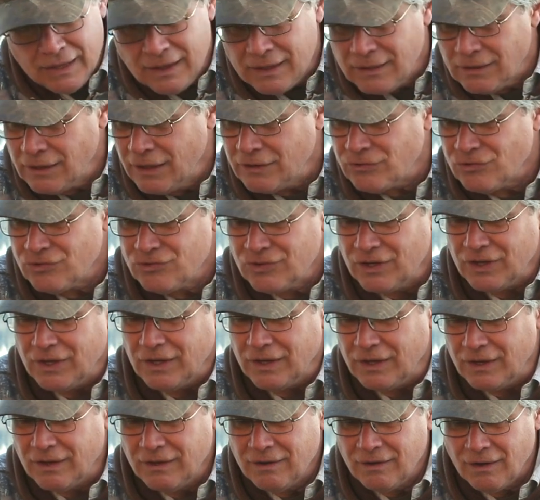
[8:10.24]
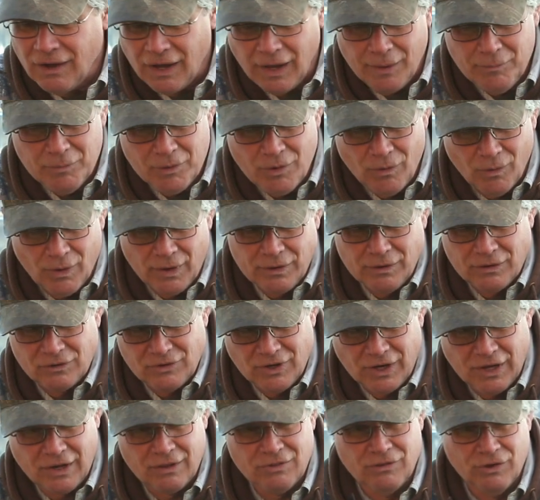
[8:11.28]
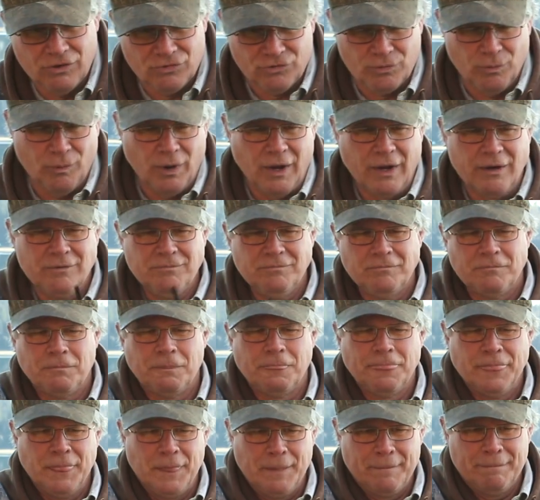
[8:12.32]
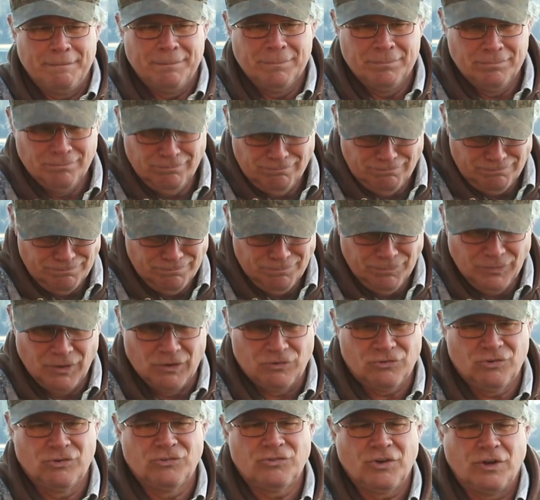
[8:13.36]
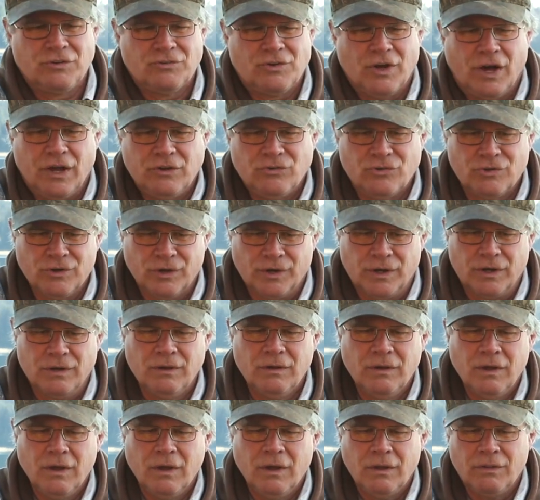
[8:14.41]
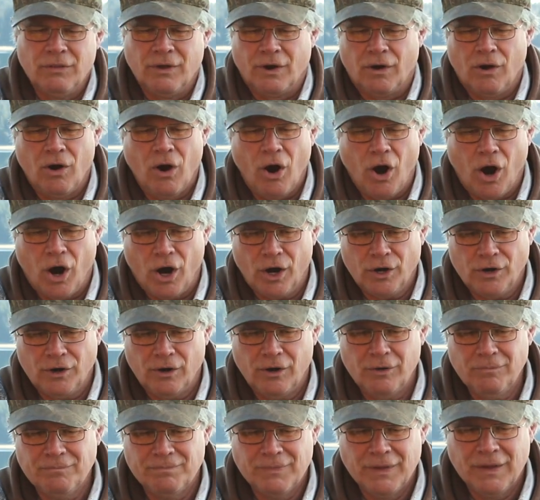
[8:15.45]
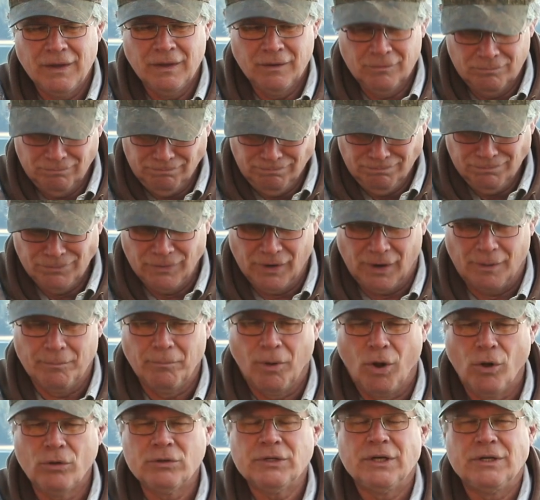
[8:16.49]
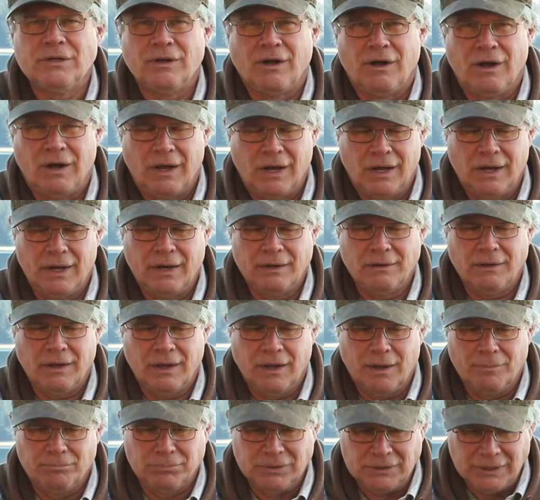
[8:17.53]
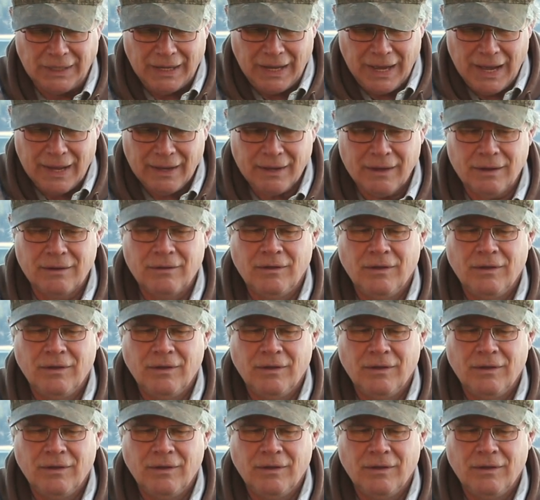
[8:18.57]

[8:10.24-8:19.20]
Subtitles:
let's see, I'm going to take this one. This is a Dutch hood. They're harder. They're molded on a block,